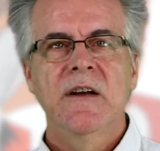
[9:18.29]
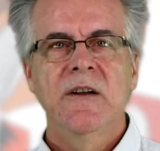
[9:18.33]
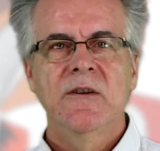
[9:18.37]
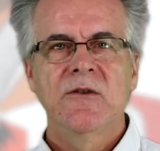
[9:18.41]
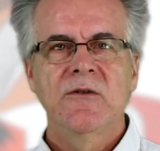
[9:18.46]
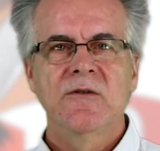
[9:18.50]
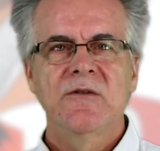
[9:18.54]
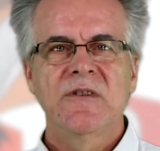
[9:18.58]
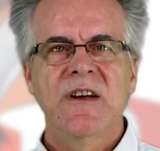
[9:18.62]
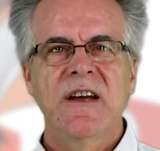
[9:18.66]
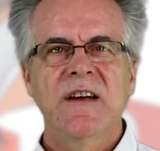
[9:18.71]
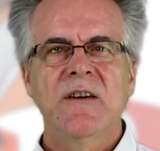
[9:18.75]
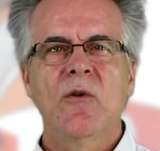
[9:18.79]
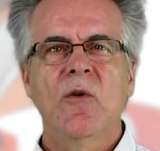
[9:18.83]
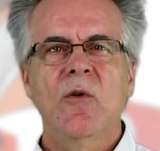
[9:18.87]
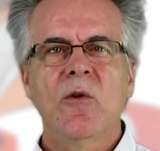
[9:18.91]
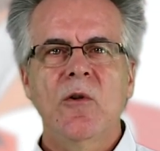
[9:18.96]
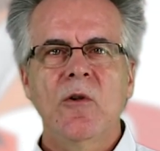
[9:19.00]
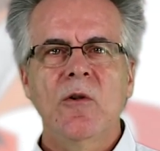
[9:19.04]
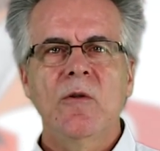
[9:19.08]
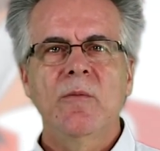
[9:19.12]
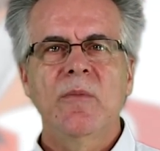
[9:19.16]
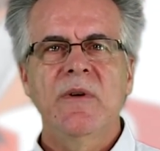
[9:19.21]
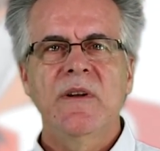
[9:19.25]
to take
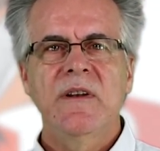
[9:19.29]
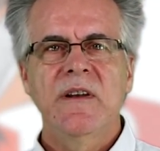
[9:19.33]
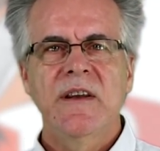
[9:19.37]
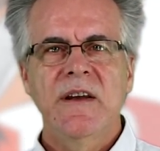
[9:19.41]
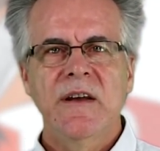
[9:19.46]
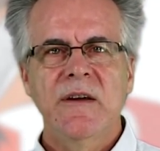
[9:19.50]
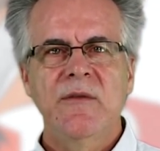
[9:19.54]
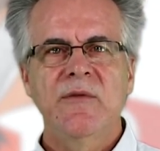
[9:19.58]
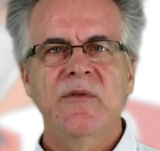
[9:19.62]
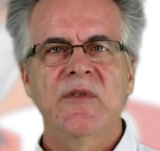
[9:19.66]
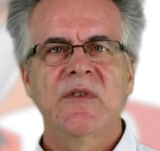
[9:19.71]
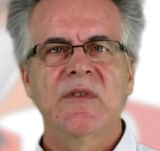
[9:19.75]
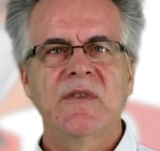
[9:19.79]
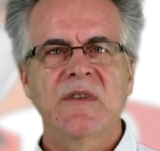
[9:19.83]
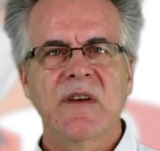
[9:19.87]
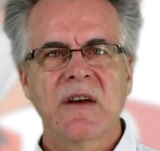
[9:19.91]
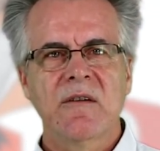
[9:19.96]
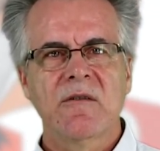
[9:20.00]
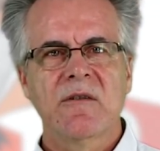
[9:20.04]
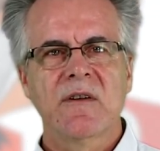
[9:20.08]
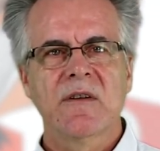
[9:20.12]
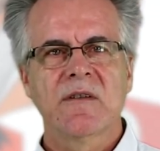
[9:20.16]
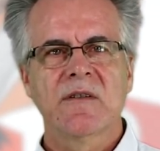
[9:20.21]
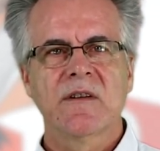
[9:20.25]
all beliefs
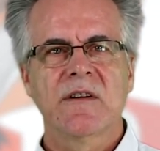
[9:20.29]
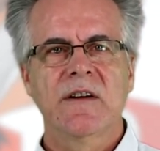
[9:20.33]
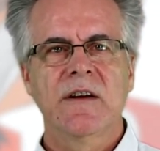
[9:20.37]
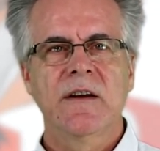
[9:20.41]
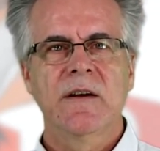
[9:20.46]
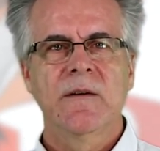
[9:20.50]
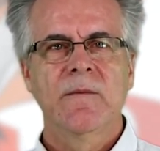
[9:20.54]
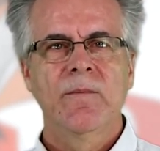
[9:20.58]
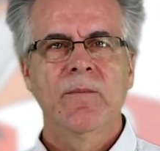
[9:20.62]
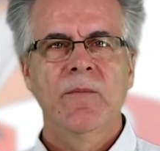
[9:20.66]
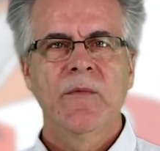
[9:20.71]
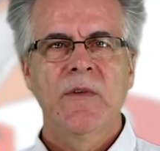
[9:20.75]
seriously